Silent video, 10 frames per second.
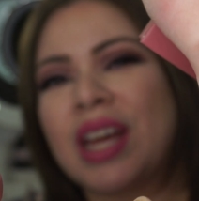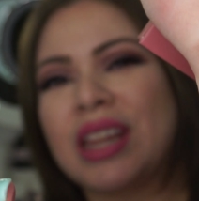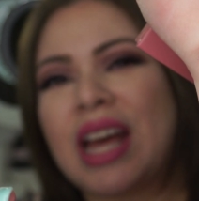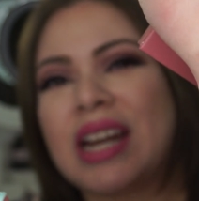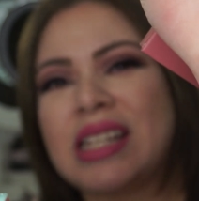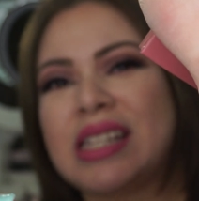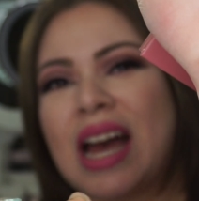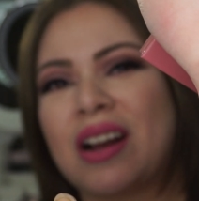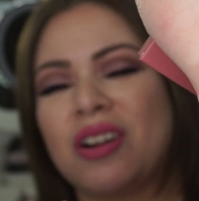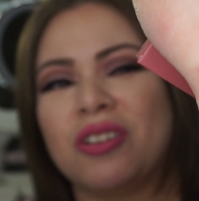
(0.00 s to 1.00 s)
And that is
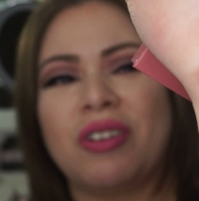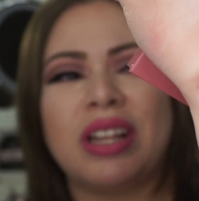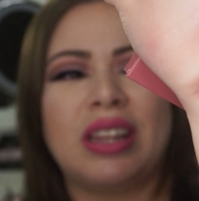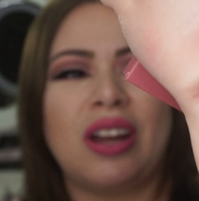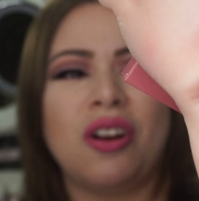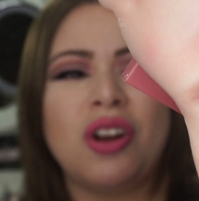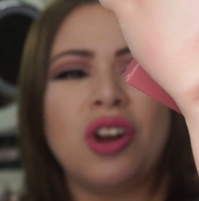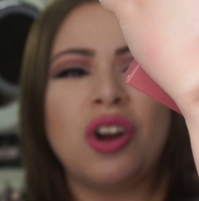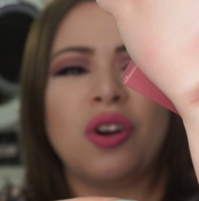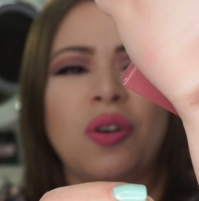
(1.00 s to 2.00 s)
that color right there.
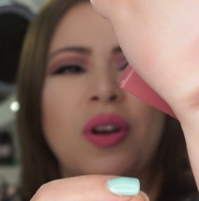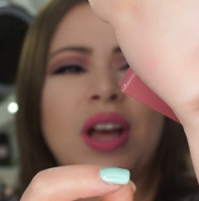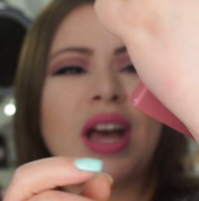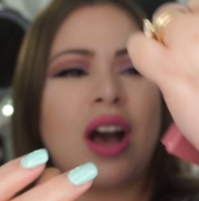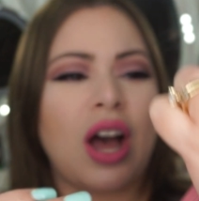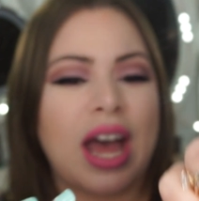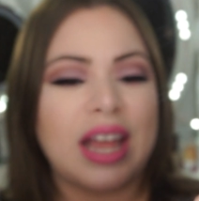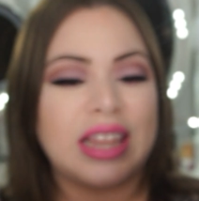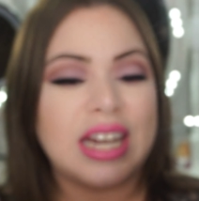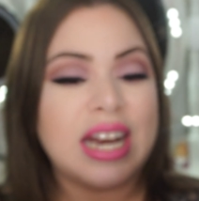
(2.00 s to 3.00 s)

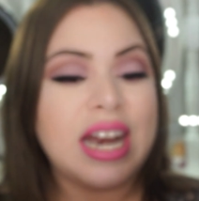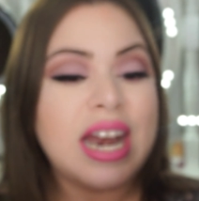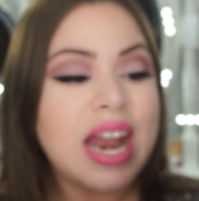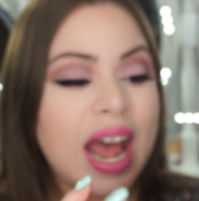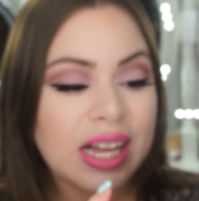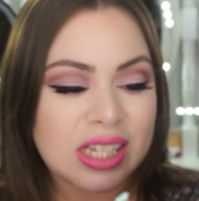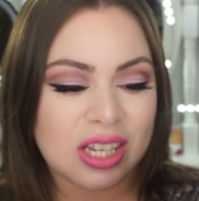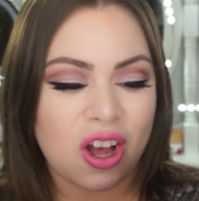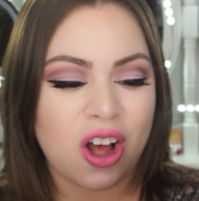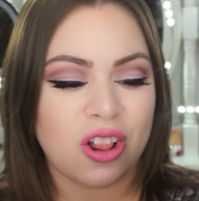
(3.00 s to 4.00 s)
And the
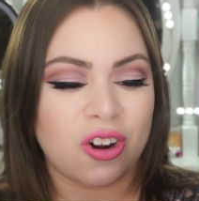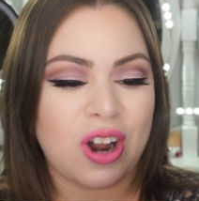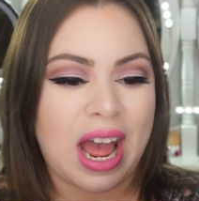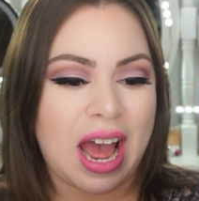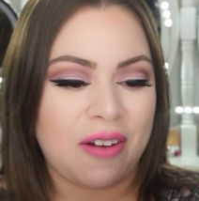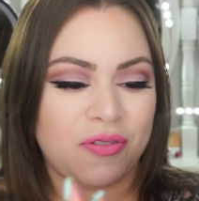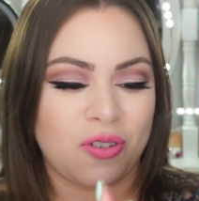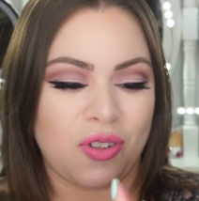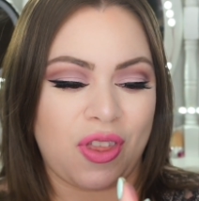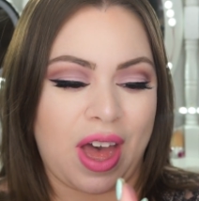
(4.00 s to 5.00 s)
next color
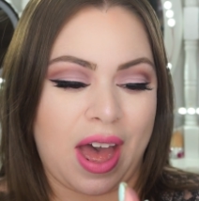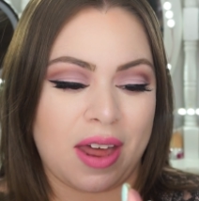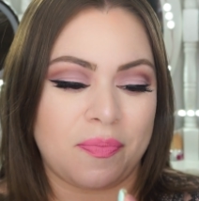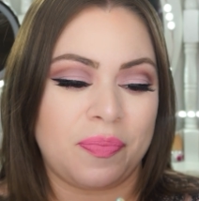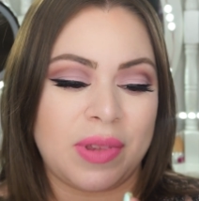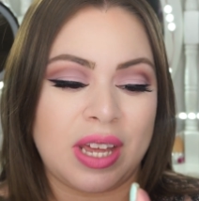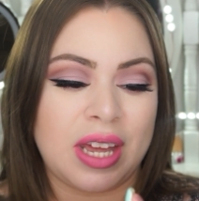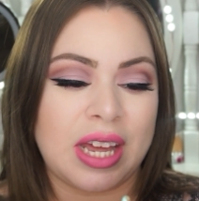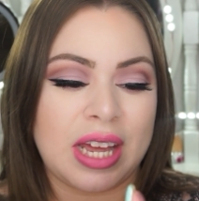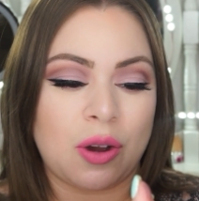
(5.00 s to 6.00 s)
after that,
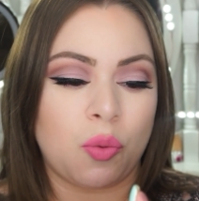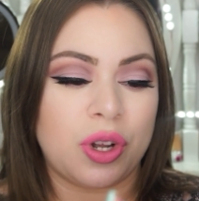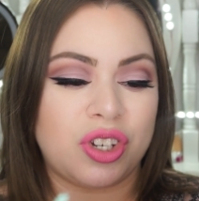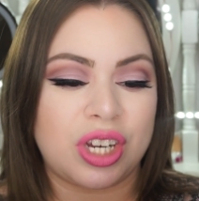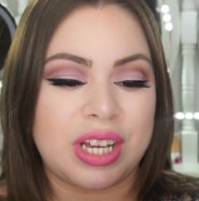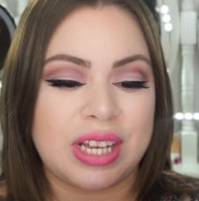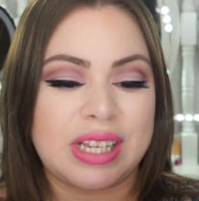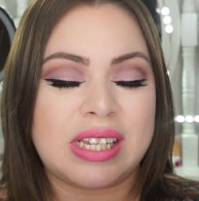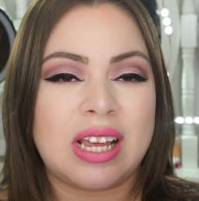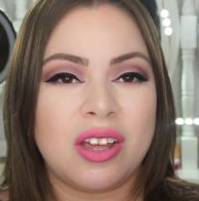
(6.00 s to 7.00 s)
which
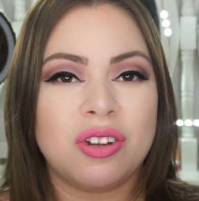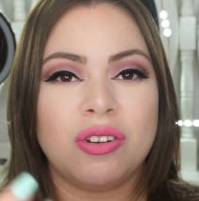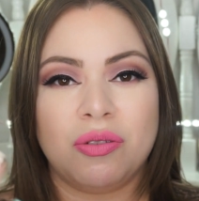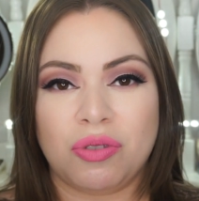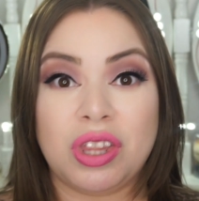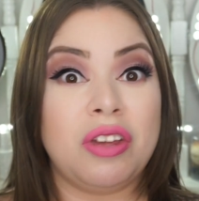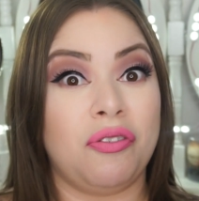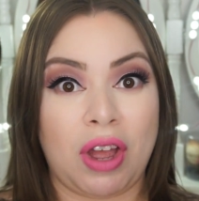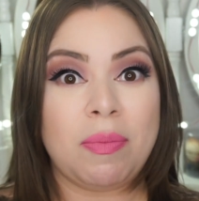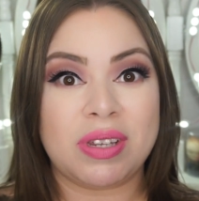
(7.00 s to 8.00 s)
is the
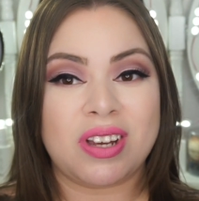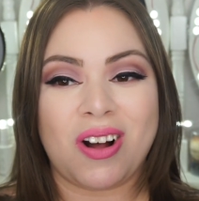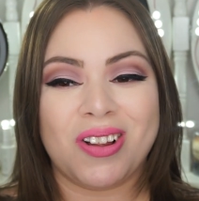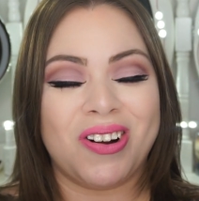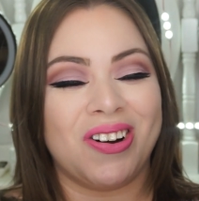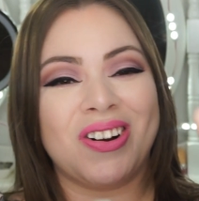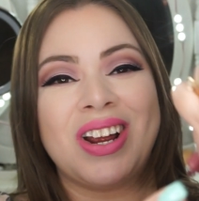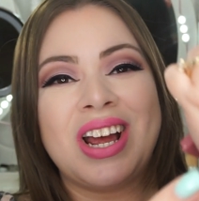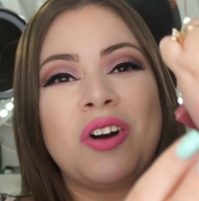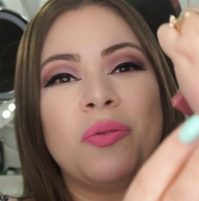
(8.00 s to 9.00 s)
famous
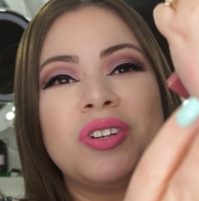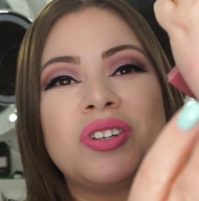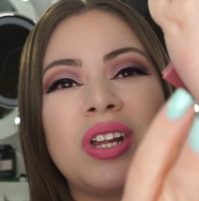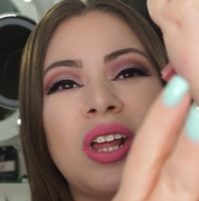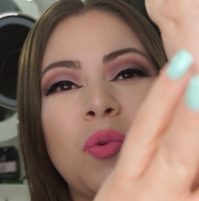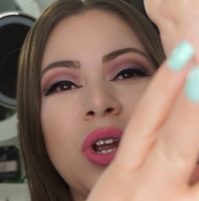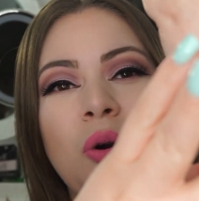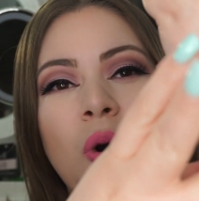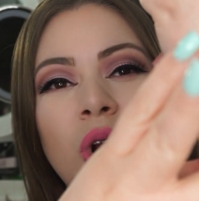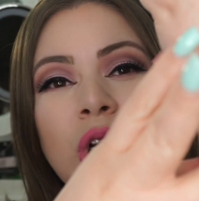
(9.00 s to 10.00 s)
color, which we
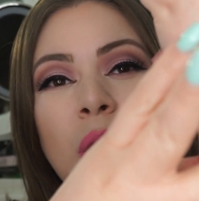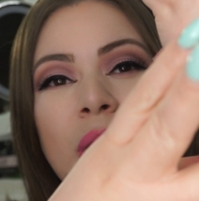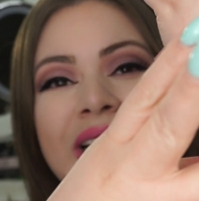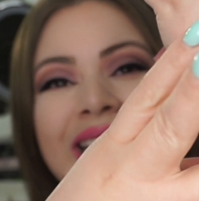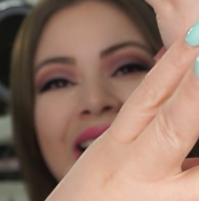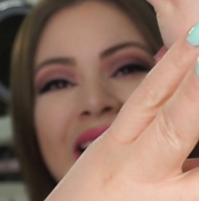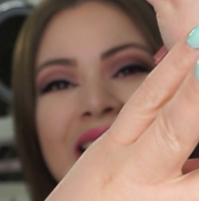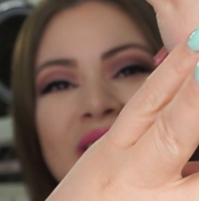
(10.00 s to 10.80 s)
call Lolita.